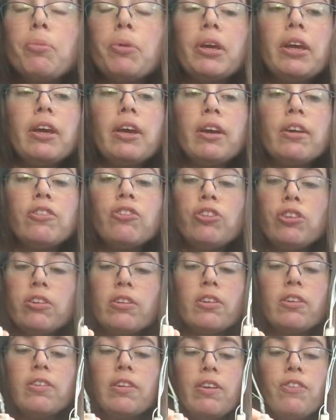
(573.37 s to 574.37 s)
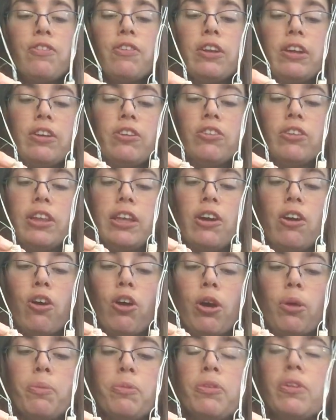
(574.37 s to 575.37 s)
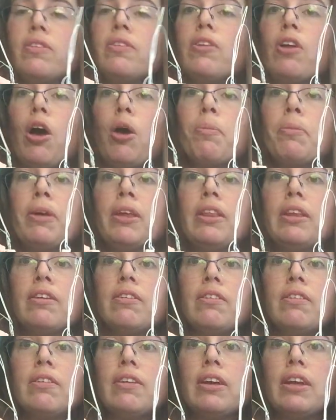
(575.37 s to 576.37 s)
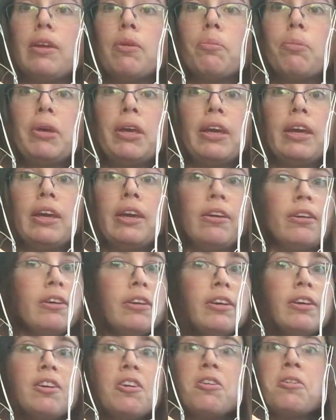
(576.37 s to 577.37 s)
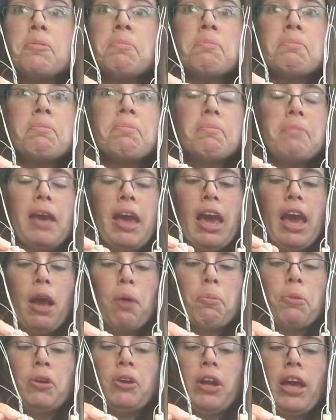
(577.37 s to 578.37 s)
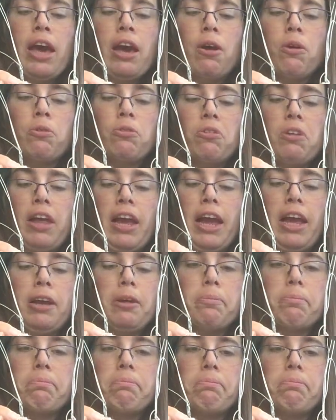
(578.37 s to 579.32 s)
because just because I finished the arms does not mean this is going to be hammered out like